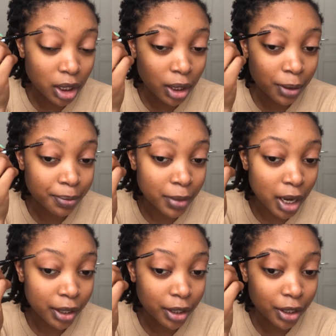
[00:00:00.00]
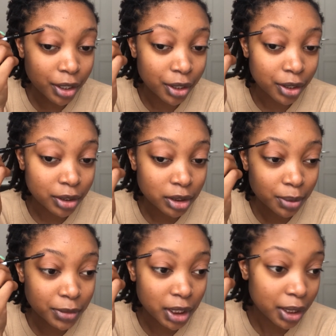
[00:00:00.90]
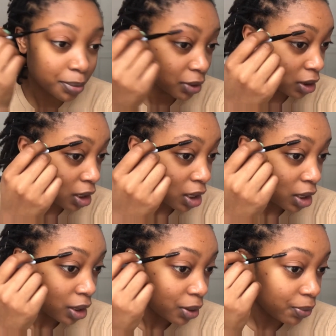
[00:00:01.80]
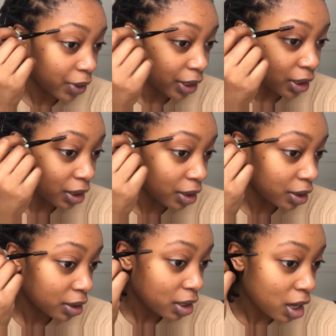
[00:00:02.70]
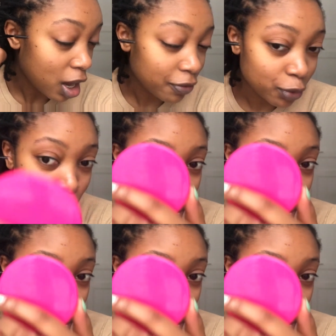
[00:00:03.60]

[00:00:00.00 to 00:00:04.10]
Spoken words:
under here sometimes, right here. I've not